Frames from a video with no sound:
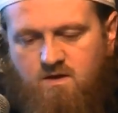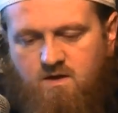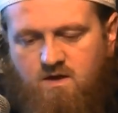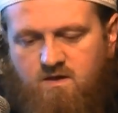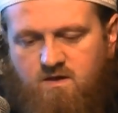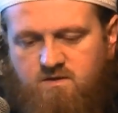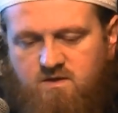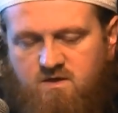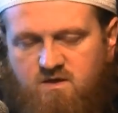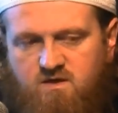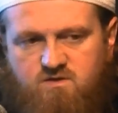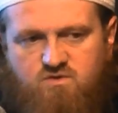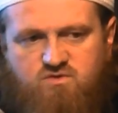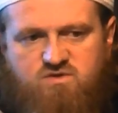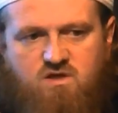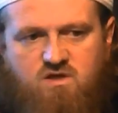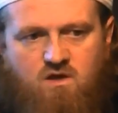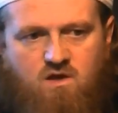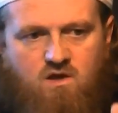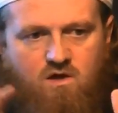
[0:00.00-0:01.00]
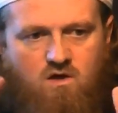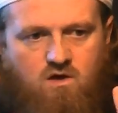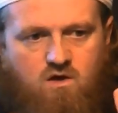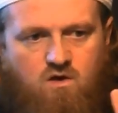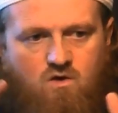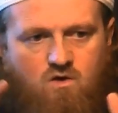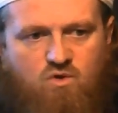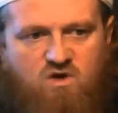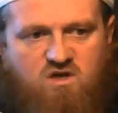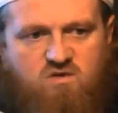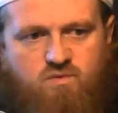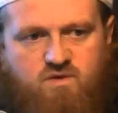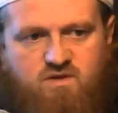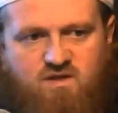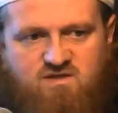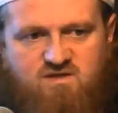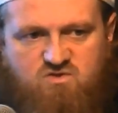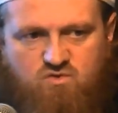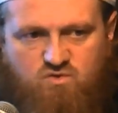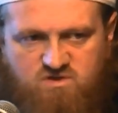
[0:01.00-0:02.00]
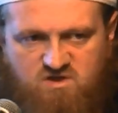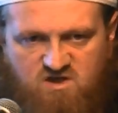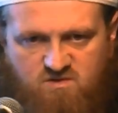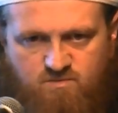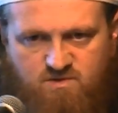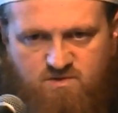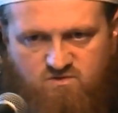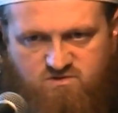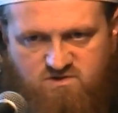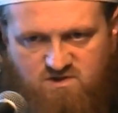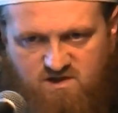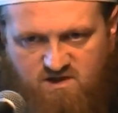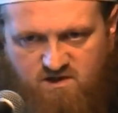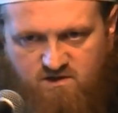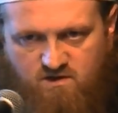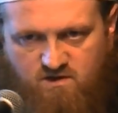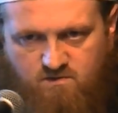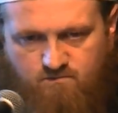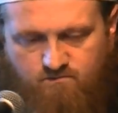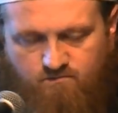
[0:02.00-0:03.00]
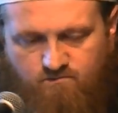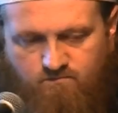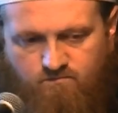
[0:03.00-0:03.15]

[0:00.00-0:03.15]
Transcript: and then you say Allahu Akbar, that's your takbiratul ihram.